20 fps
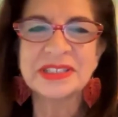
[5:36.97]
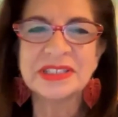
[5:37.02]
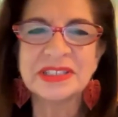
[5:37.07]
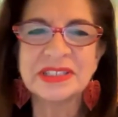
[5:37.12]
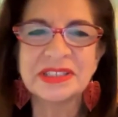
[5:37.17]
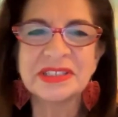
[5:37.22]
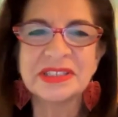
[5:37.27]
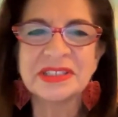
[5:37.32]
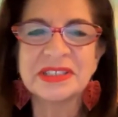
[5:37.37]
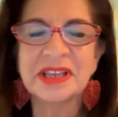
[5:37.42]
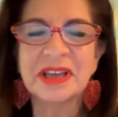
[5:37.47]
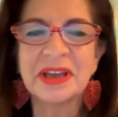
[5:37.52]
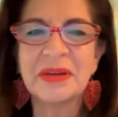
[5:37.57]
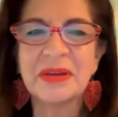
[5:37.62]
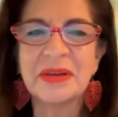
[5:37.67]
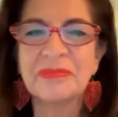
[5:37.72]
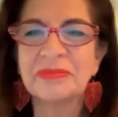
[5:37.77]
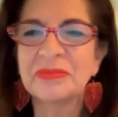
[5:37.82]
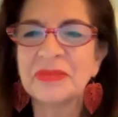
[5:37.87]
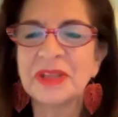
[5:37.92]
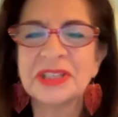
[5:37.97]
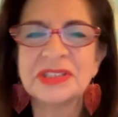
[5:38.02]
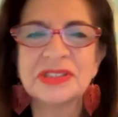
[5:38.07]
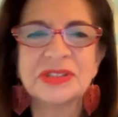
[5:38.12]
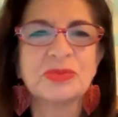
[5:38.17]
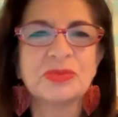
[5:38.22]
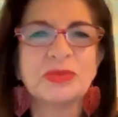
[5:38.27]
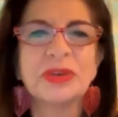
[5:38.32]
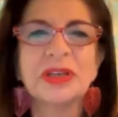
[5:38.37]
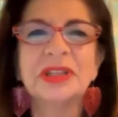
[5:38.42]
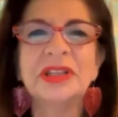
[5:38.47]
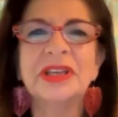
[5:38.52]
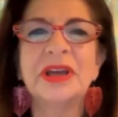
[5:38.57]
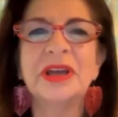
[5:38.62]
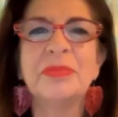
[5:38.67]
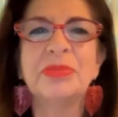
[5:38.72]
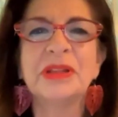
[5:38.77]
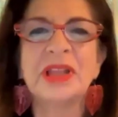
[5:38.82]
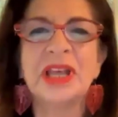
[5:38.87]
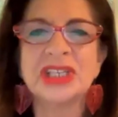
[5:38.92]
This is, um, it's really
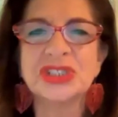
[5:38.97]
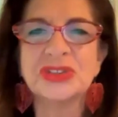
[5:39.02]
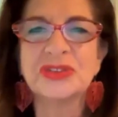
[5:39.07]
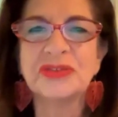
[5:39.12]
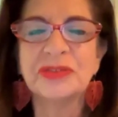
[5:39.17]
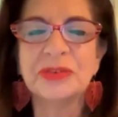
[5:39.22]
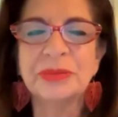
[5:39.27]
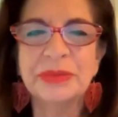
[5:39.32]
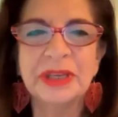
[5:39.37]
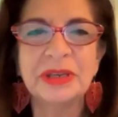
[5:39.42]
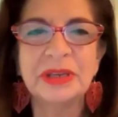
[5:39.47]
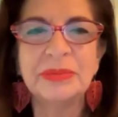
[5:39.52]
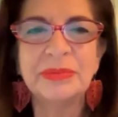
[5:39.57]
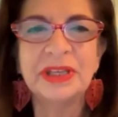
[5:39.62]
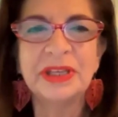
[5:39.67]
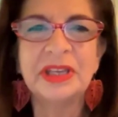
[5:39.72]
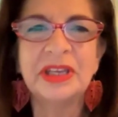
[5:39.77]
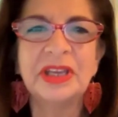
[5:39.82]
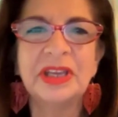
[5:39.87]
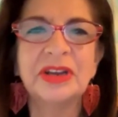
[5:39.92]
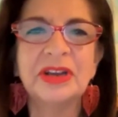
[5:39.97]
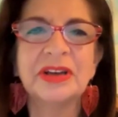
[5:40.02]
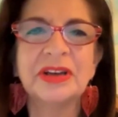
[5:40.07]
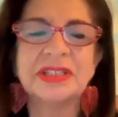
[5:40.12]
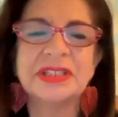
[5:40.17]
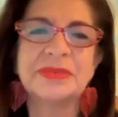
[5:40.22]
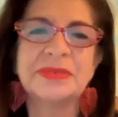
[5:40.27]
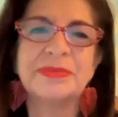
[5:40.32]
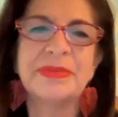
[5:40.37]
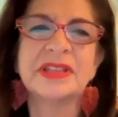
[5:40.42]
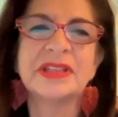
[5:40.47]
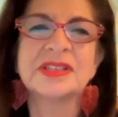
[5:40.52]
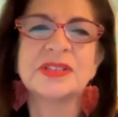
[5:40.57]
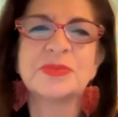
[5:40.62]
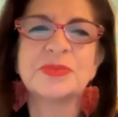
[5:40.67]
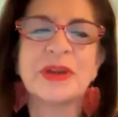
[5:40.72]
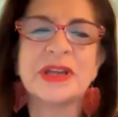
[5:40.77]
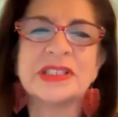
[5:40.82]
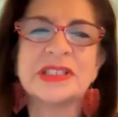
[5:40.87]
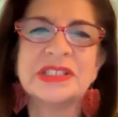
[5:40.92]
a pleasure for me to be here and to make this
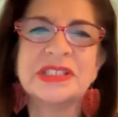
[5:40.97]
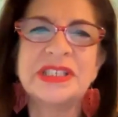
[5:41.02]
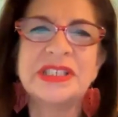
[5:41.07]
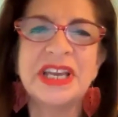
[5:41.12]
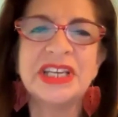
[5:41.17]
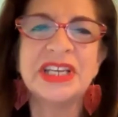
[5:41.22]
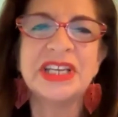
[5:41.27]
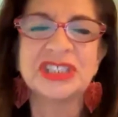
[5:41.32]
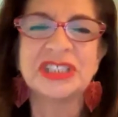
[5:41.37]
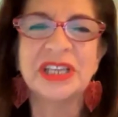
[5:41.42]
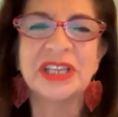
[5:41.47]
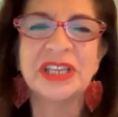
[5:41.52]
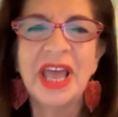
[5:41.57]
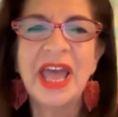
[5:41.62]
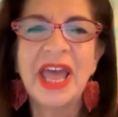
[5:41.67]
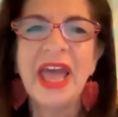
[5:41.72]
presentation.